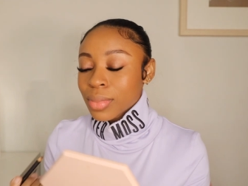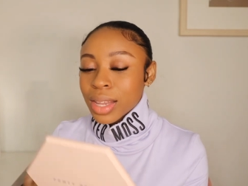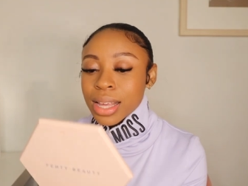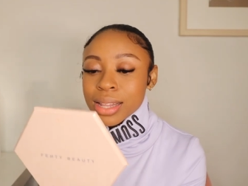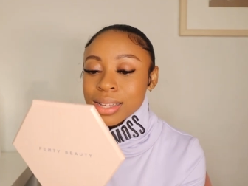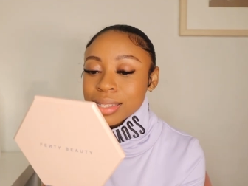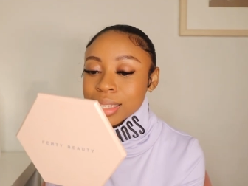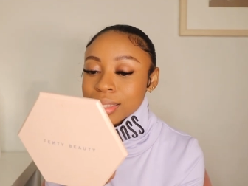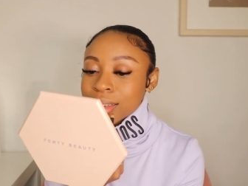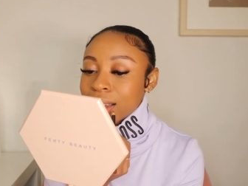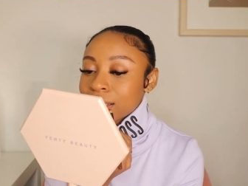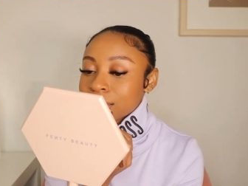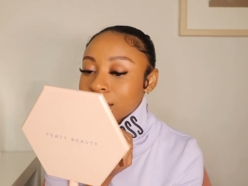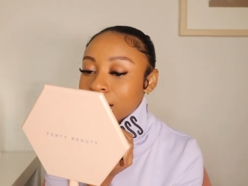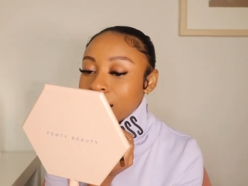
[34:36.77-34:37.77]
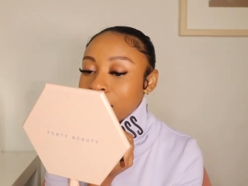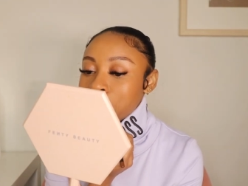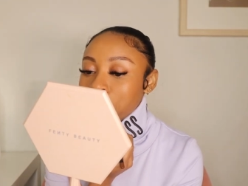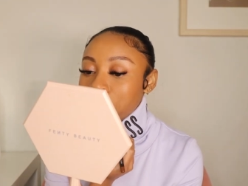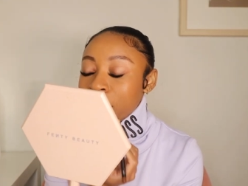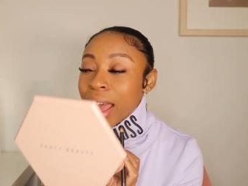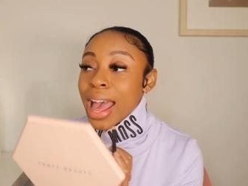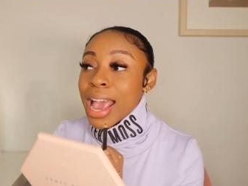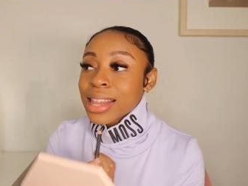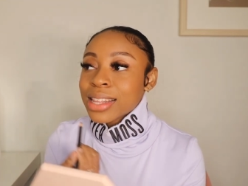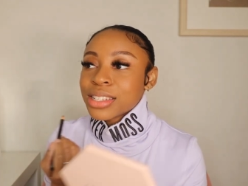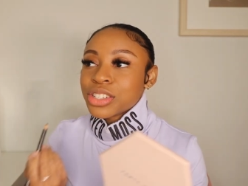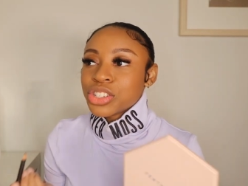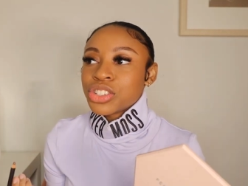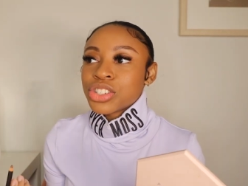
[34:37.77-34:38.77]
and this is not to like brag.
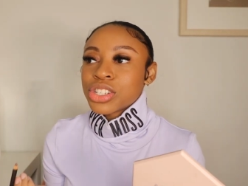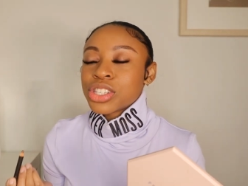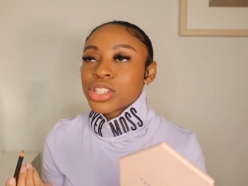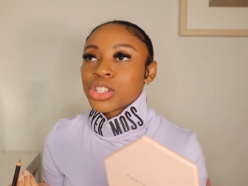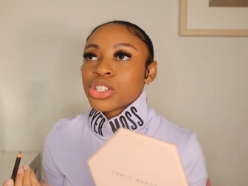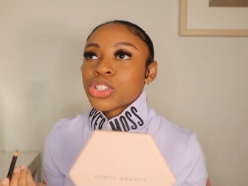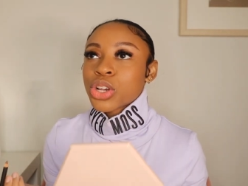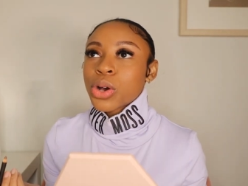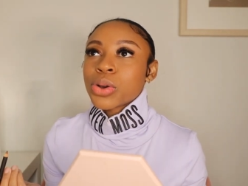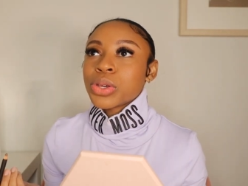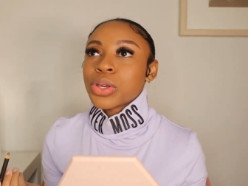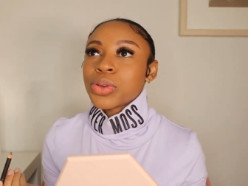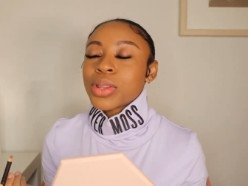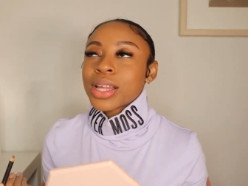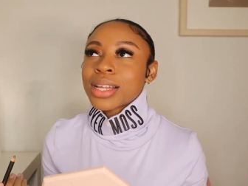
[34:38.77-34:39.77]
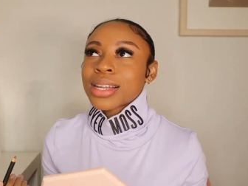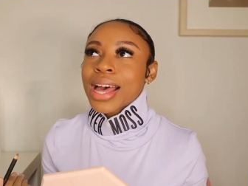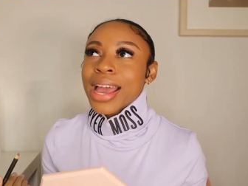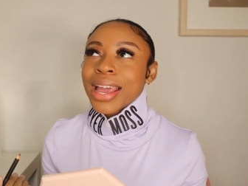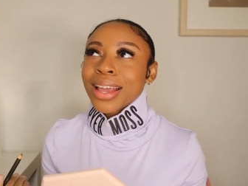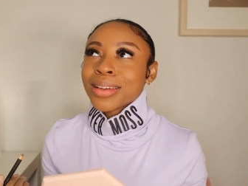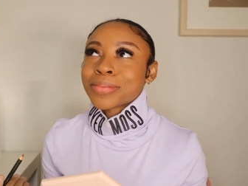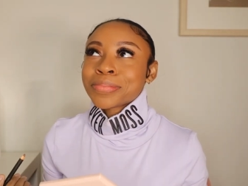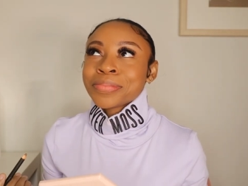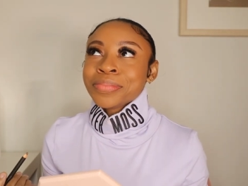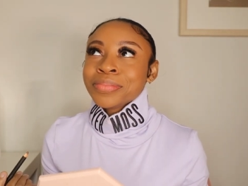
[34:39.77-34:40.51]
This is just to show you that like,